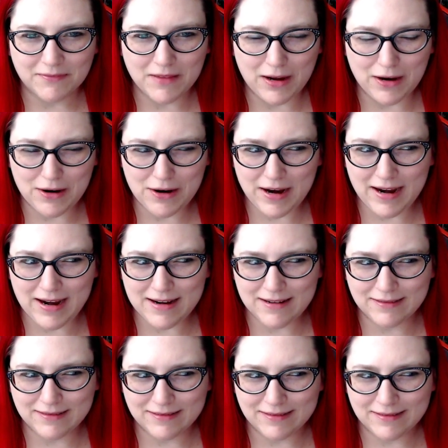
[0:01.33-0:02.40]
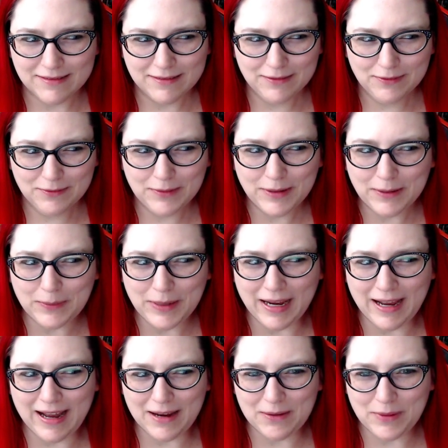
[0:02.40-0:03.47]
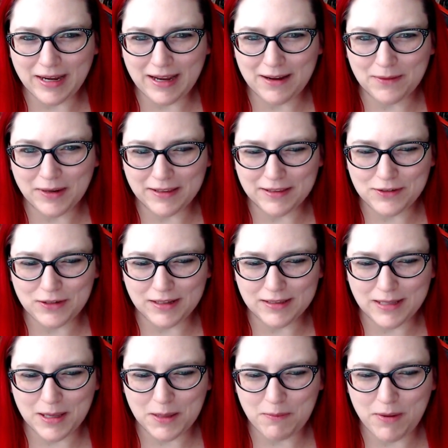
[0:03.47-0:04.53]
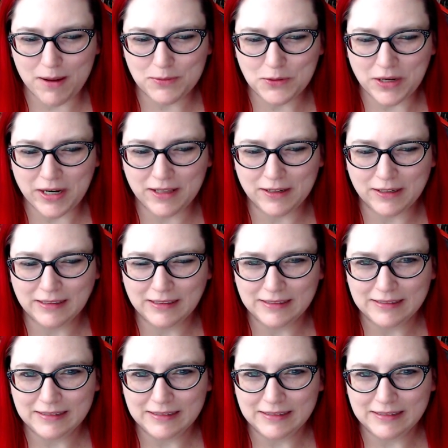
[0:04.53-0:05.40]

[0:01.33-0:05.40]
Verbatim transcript: All right, we got the Jay and Silent Bob trailer.